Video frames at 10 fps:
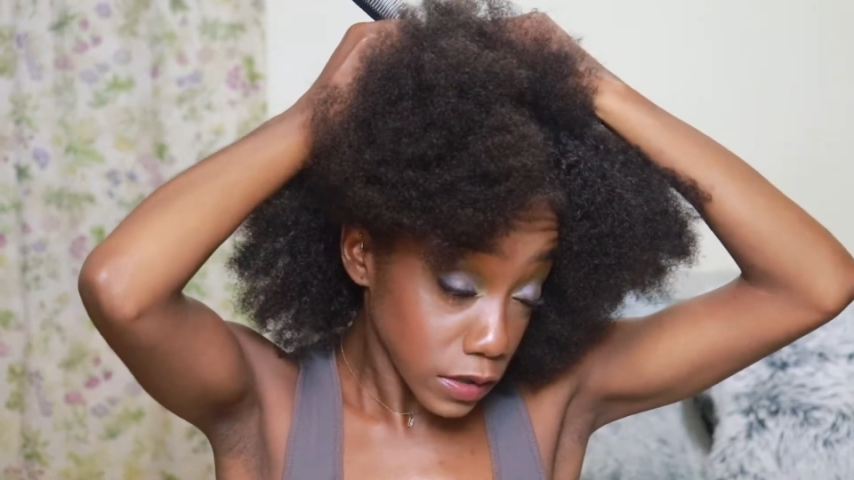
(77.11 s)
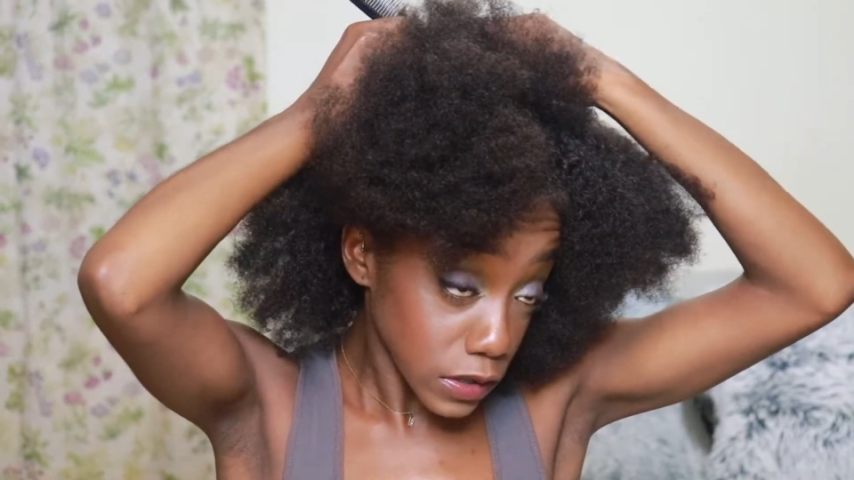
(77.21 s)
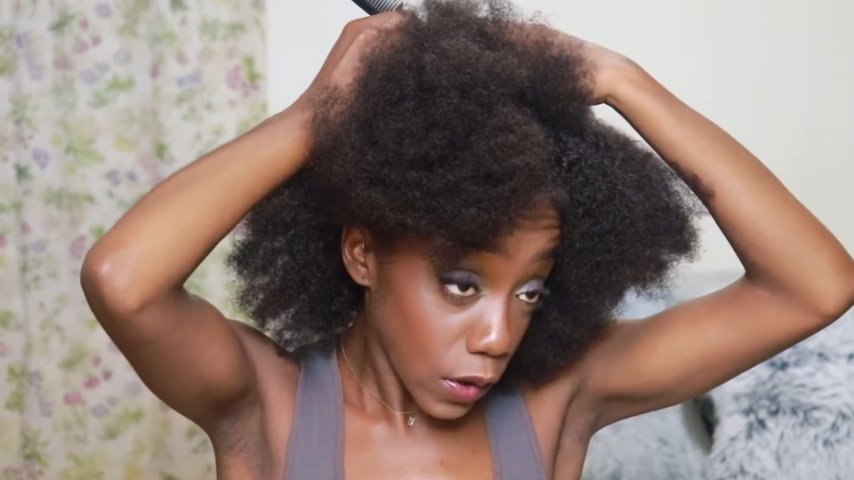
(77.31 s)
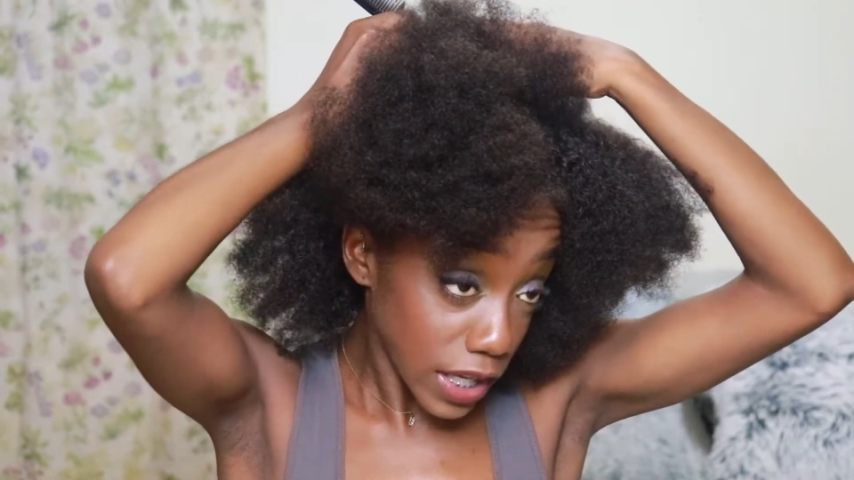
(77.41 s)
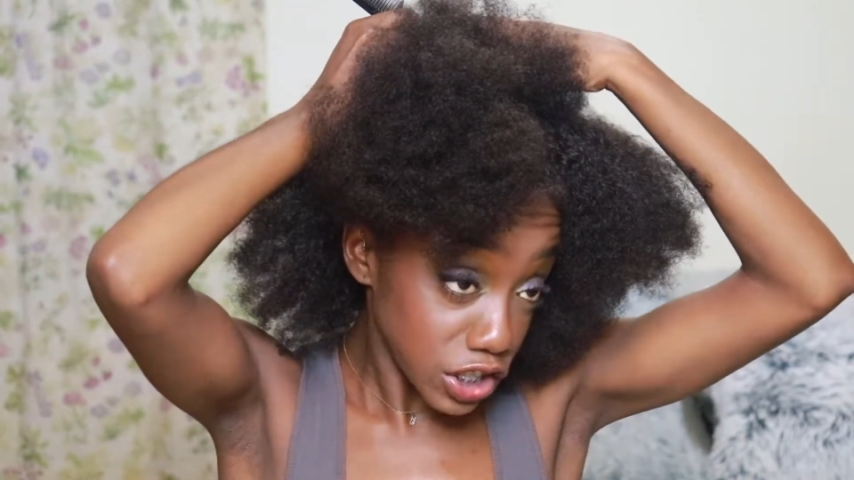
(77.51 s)

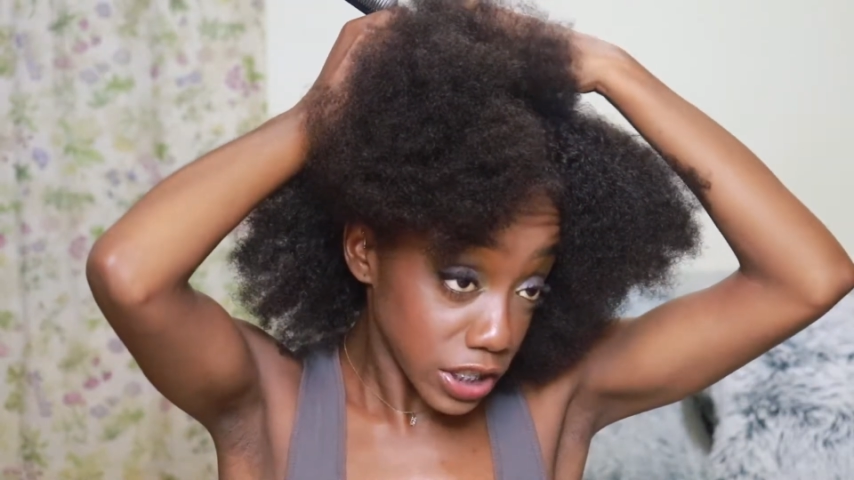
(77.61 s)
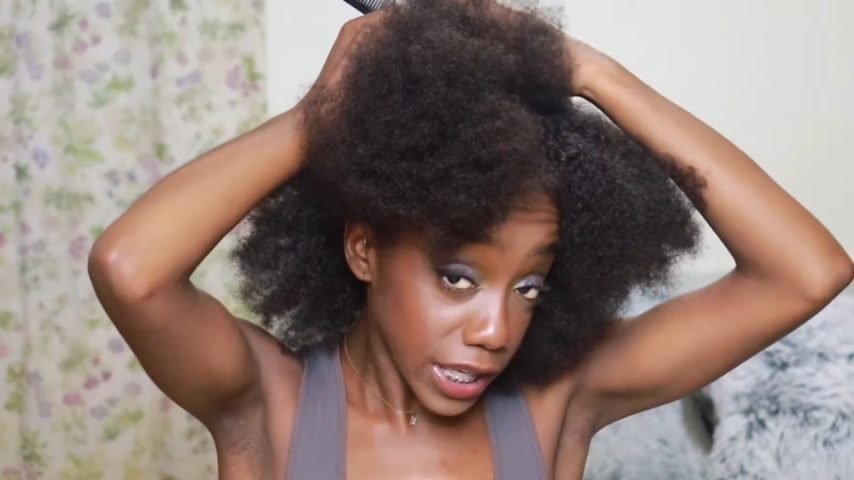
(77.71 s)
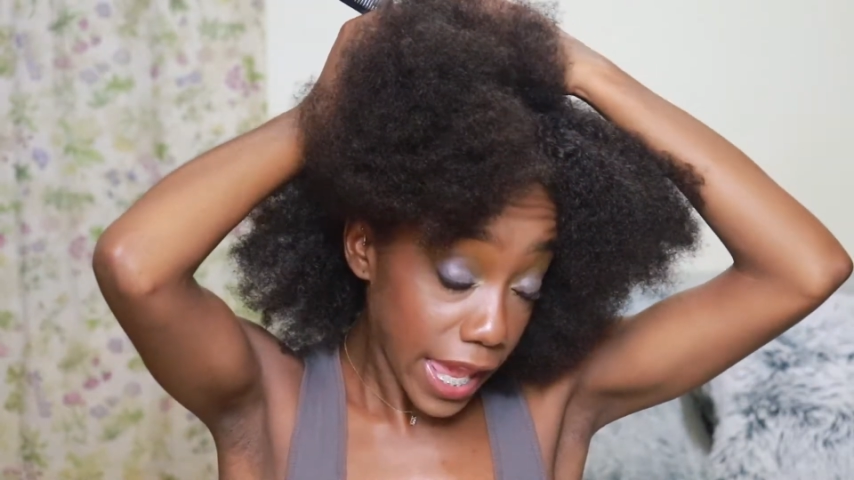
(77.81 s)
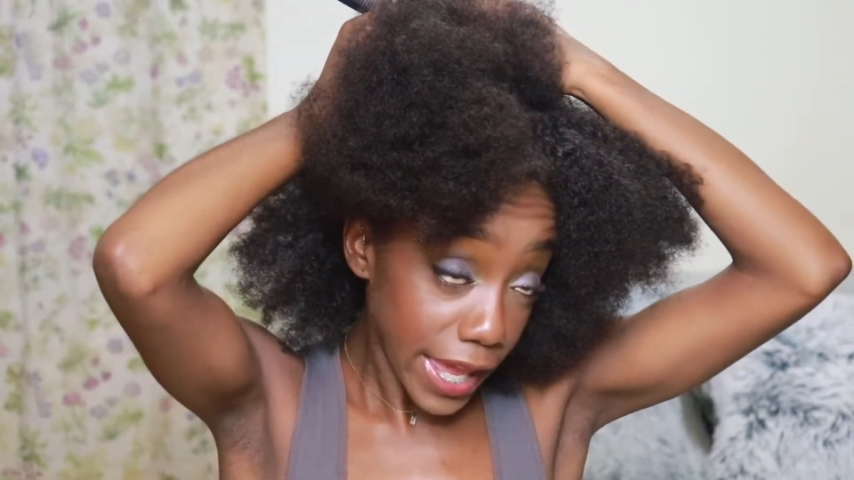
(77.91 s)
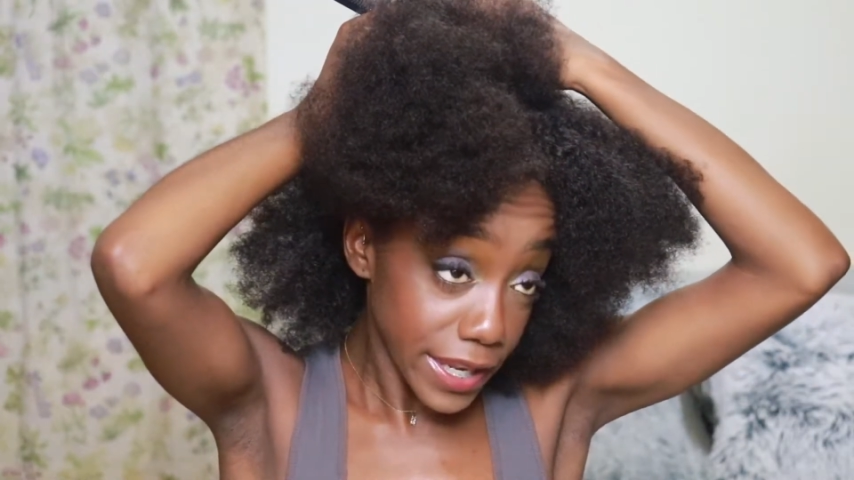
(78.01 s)
so I just
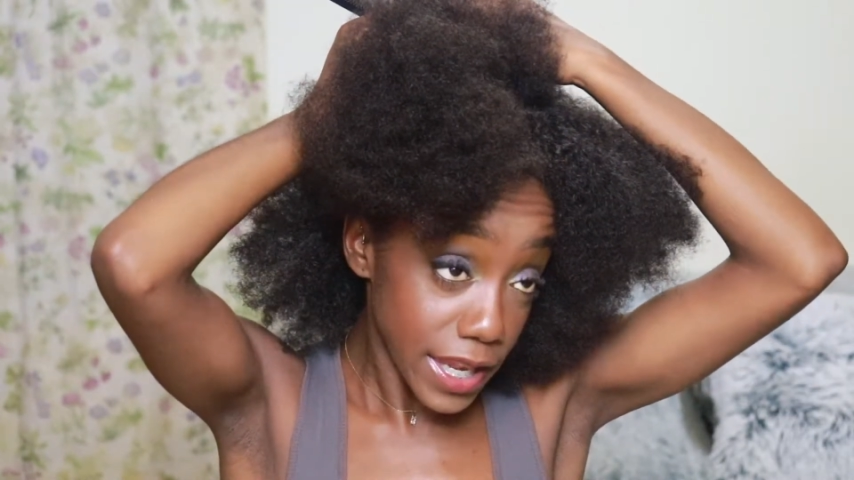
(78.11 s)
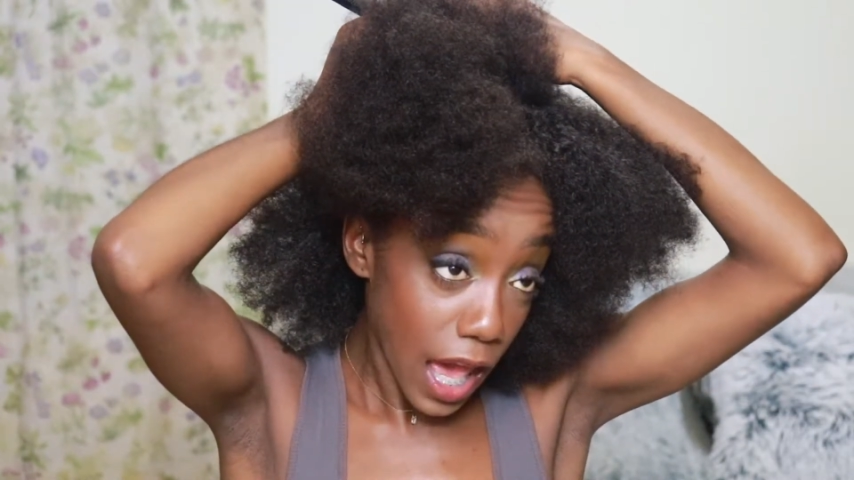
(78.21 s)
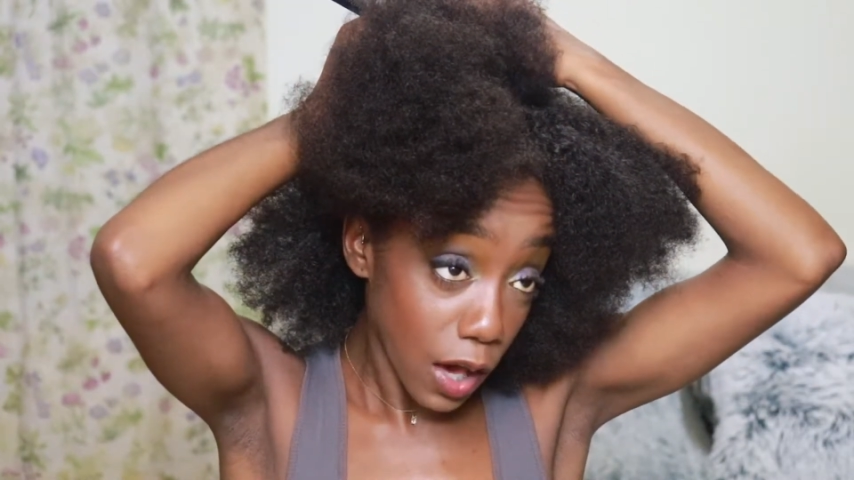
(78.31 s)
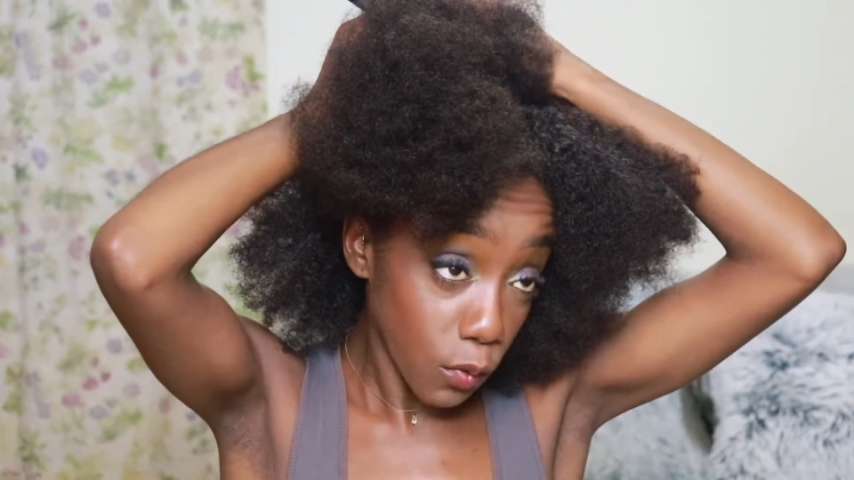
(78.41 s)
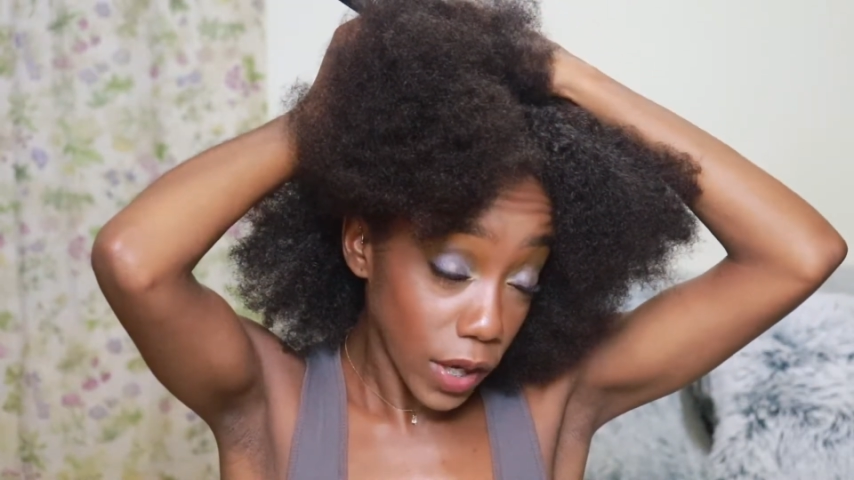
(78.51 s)

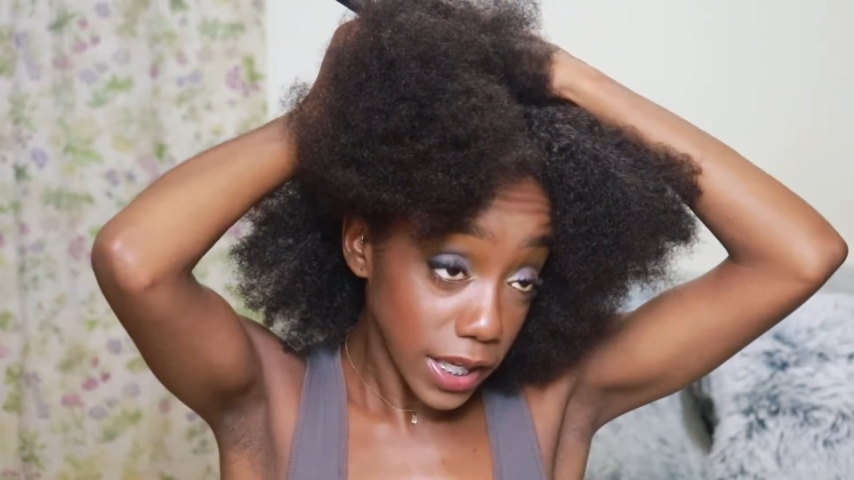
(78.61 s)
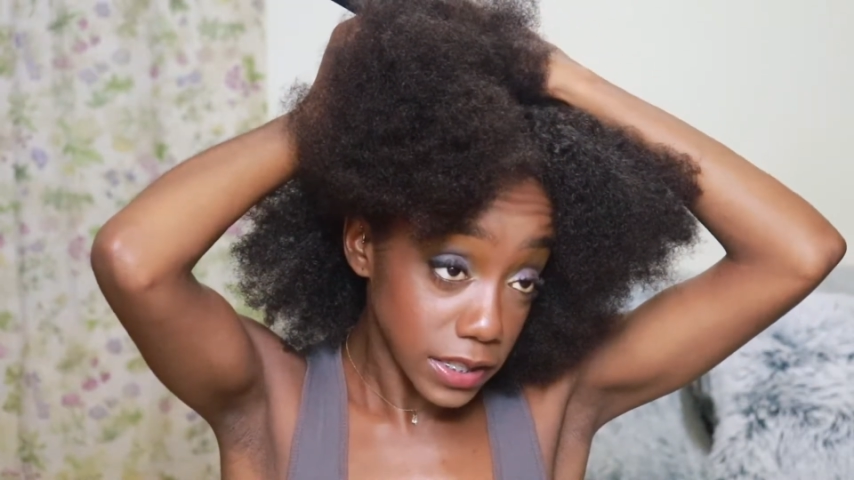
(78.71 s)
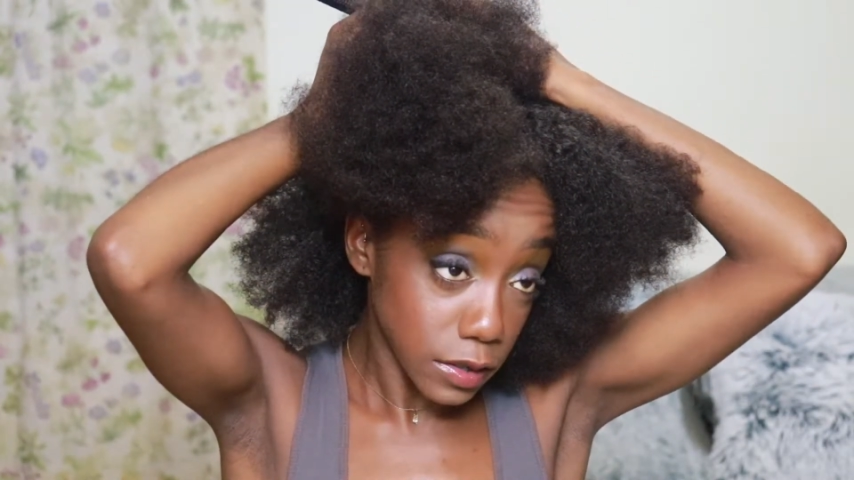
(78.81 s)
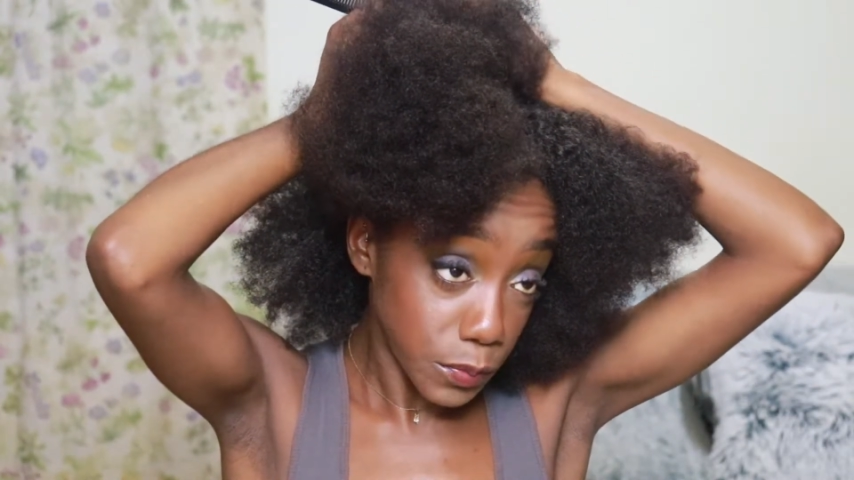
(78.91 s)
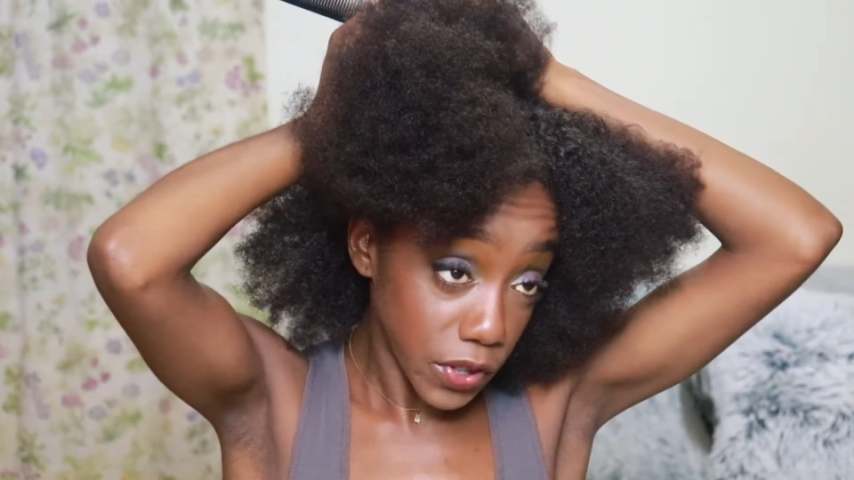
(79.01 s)
cannot
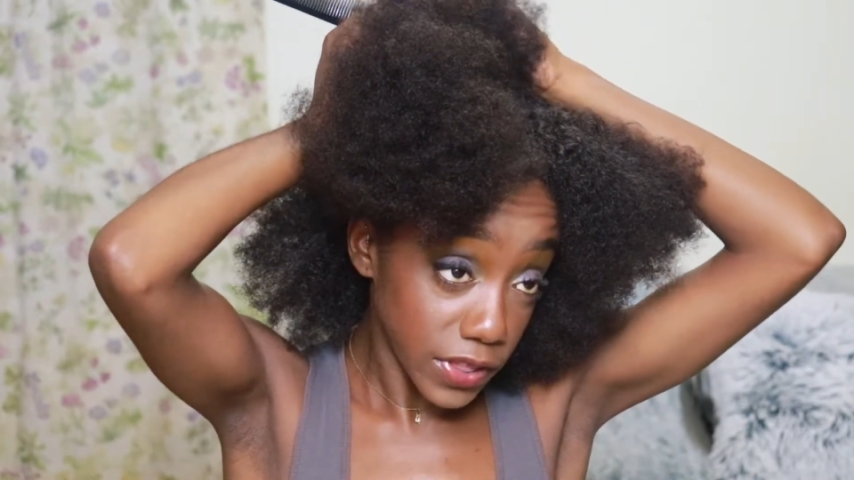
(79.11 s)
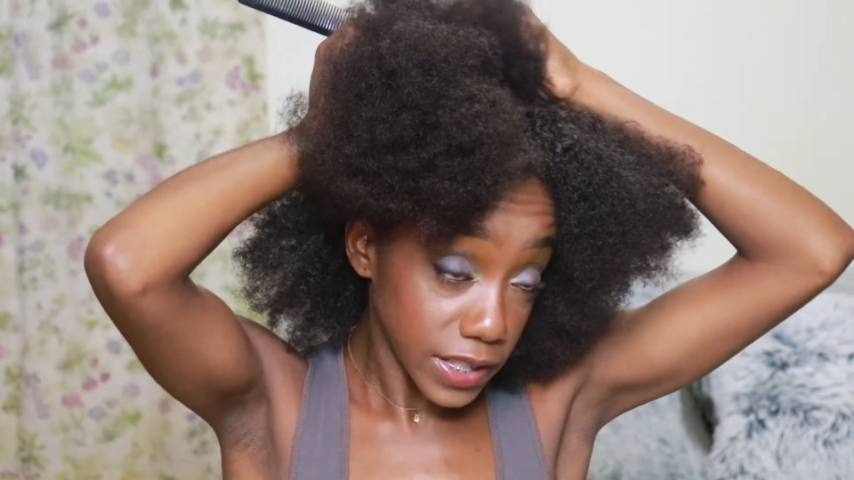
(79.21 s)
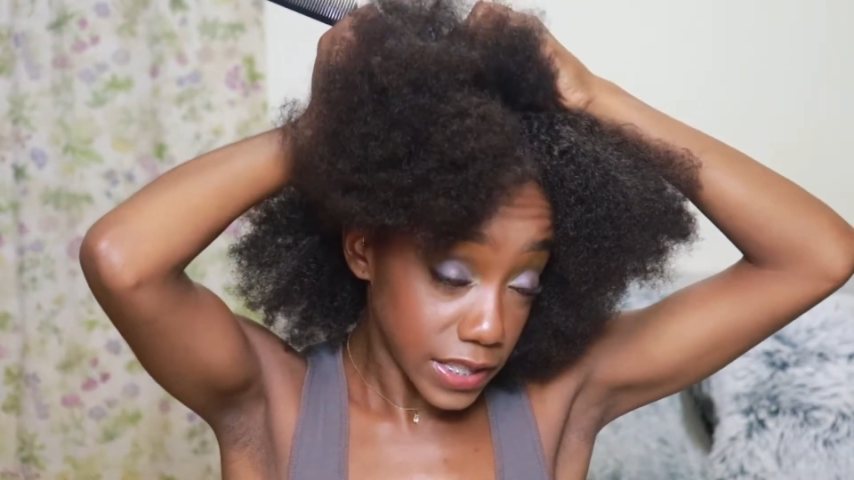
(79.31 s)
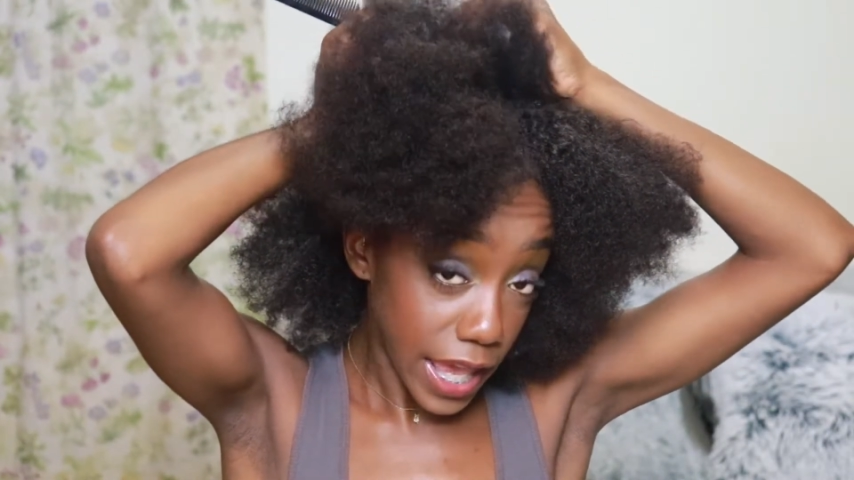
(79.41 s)
wait to put this